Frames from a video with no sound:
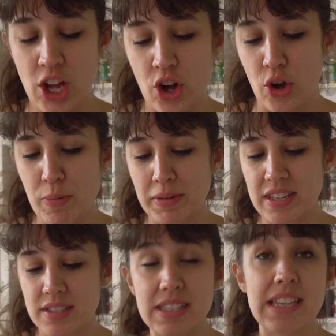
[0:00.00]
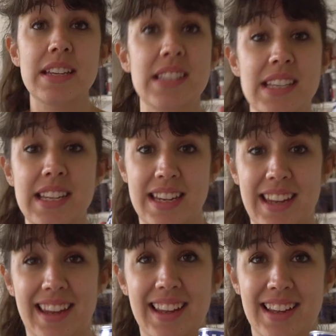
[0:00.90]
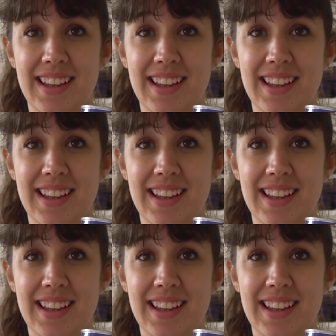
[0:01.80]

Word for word: No, but this is easy.